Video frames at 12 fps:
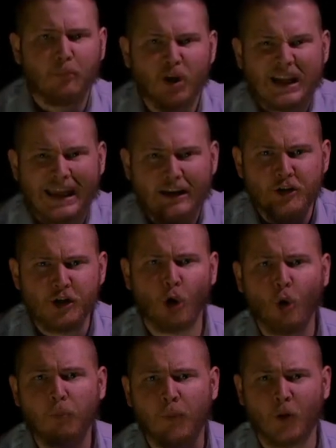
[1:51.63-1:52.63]
But at
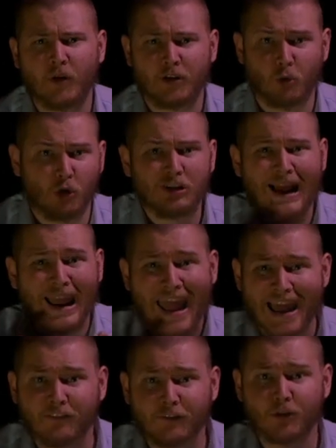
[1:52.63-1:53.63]
no point will I
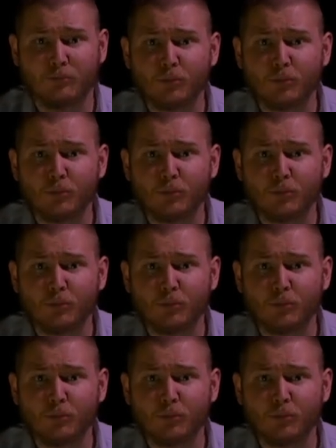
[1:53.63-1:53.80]
ever